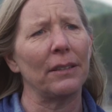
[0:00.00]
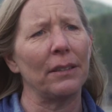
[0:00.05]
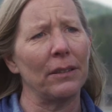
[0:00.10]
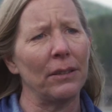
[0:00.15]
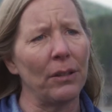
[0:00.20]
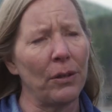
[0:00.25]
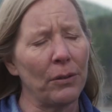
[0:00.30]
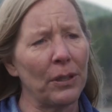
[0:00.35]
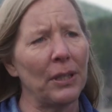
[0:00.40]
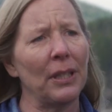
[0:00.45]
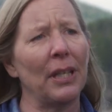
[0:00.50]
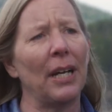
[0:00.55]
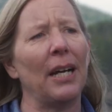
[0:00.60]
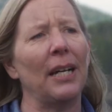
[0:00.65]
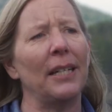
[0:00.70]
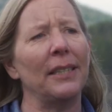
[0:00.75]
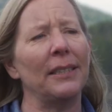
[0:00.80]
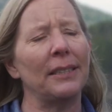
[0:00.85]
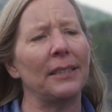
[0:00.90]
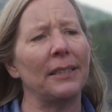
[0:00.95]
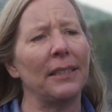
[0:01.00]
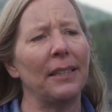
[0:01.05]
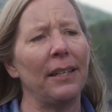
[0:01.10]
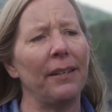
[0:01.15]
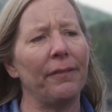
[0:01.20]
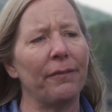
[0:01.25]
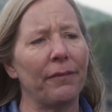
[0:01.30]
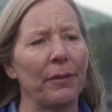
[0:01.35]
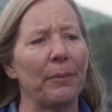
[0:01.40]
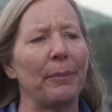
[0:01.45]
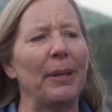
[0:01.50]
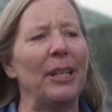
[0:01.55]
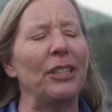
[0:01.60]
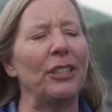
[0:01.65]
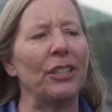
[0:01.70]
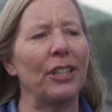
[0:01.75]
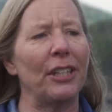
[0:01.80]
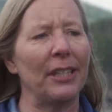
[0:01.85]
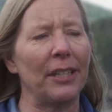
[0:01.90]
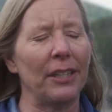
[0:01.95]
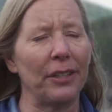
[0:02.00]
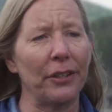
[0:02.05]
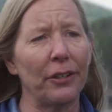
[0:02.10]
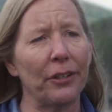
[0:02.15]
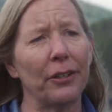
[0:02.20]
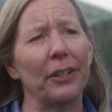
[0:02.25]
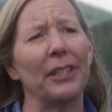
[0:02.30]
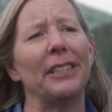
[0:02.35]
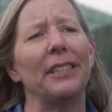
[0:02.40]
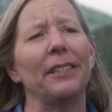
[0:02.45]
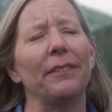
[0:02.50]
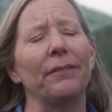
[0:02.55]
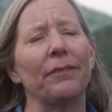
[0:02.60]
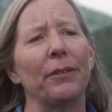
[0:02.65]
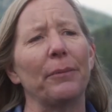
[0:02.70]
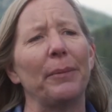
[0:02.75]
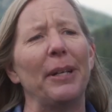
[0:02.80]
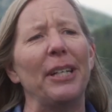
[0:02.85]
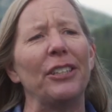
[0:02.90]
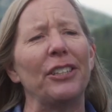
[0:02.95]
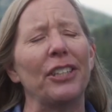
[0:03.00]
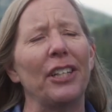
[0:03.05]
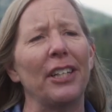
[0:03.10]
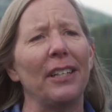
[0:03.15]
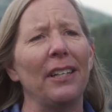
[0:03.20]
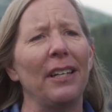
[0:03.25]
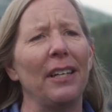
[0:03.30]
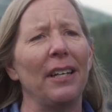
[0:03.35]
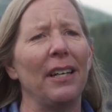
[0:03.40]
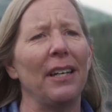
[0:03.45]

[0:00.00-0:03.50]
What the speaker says: localized information and current information